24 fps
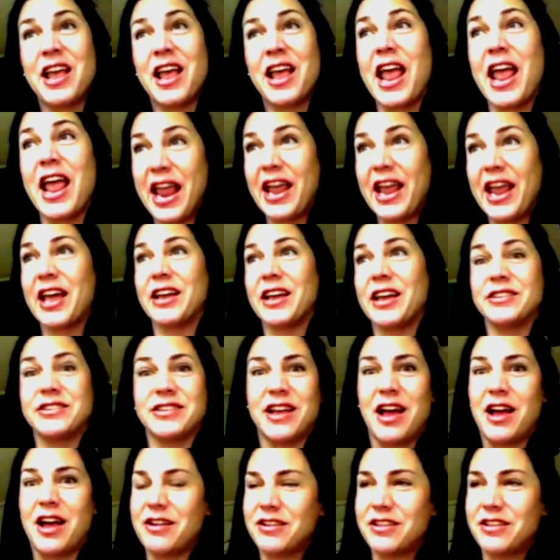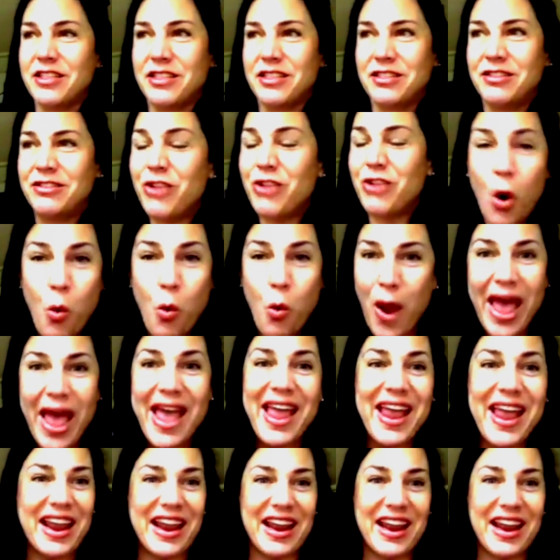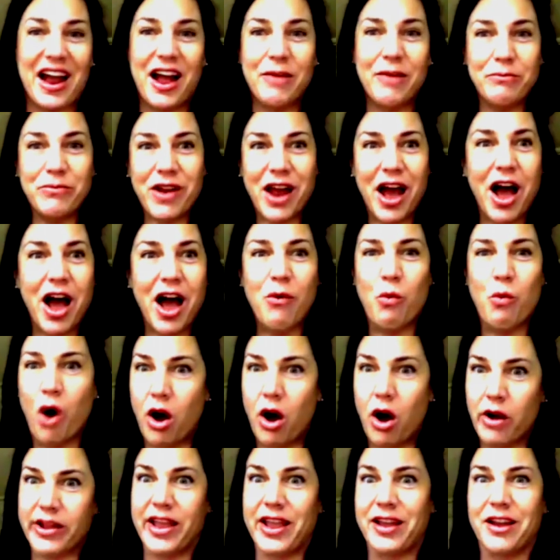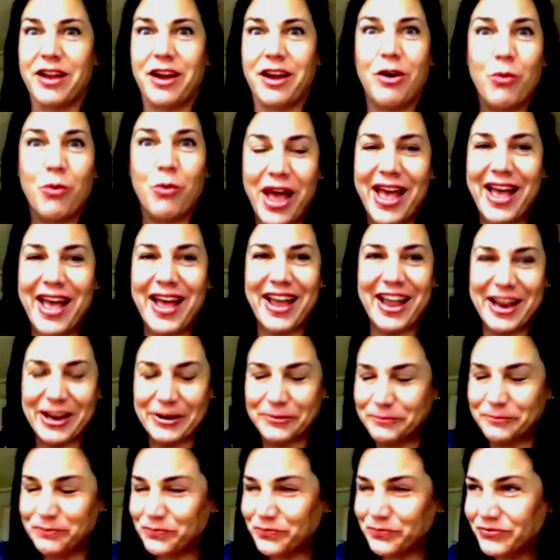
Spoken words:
And no way, I'm not walking away.